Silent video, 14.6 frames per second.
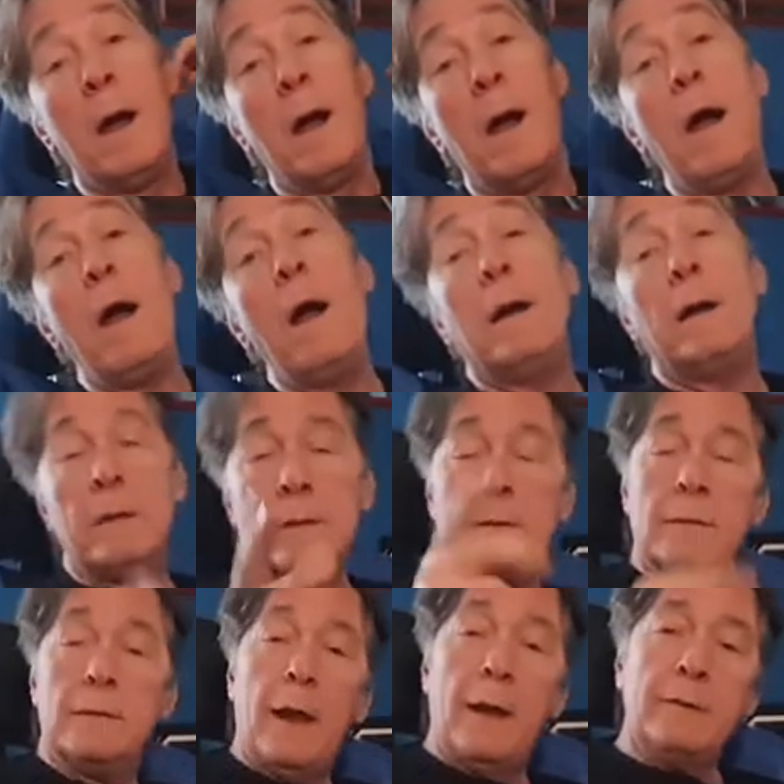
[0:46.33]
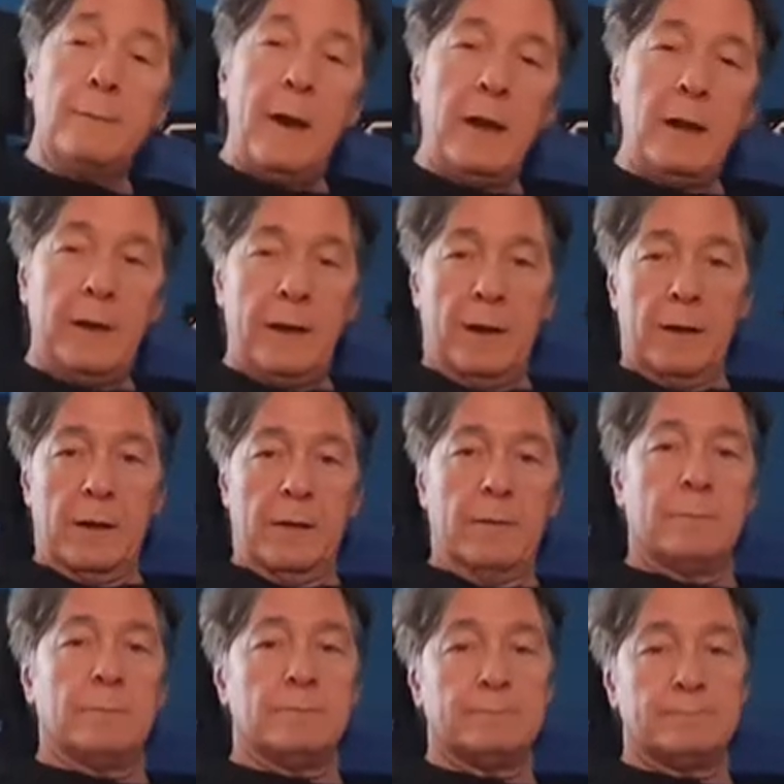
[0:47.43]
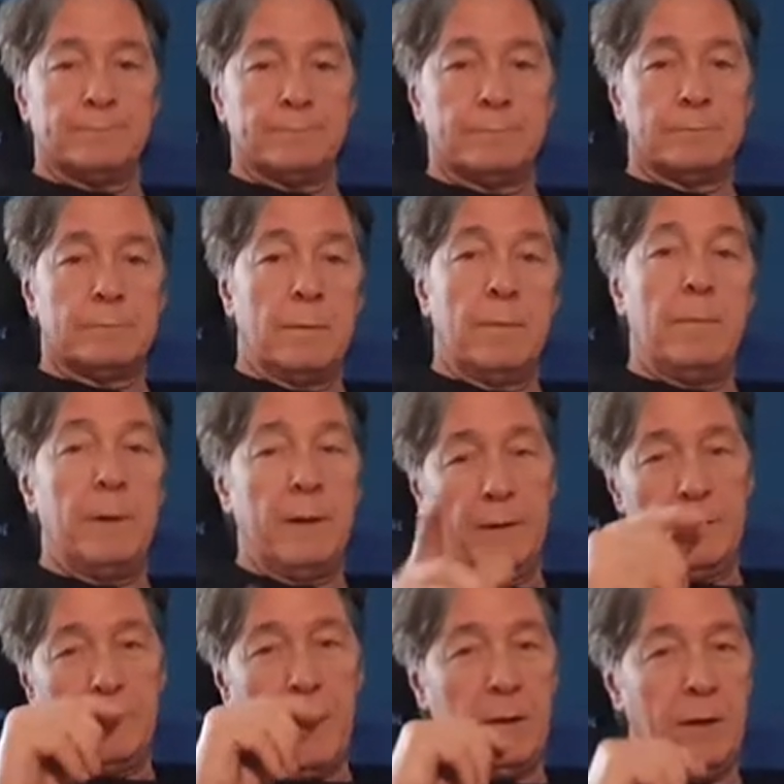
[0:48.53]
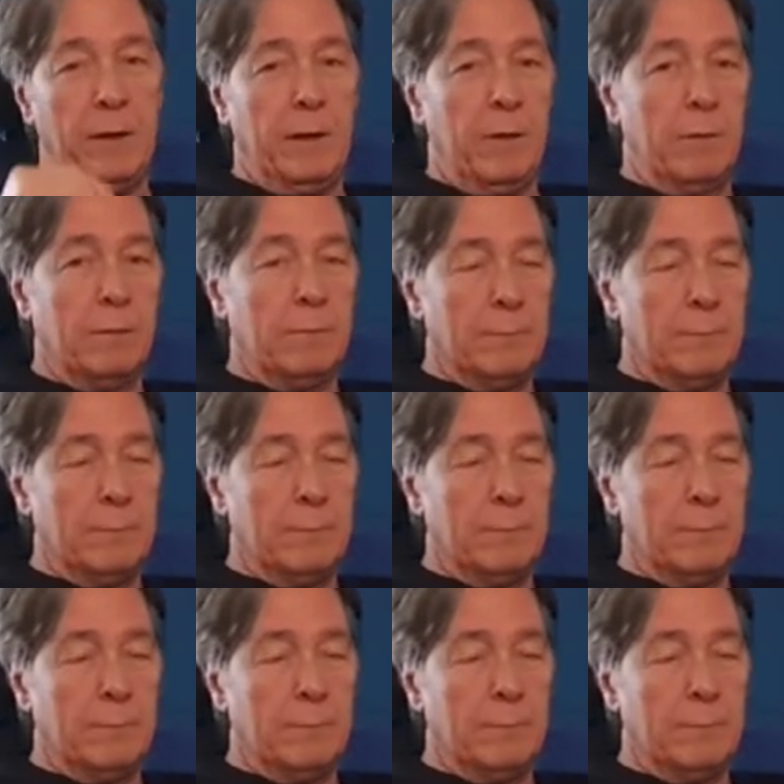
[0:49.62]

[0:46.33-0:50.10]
Ah, glad you made it here. Been expecting you.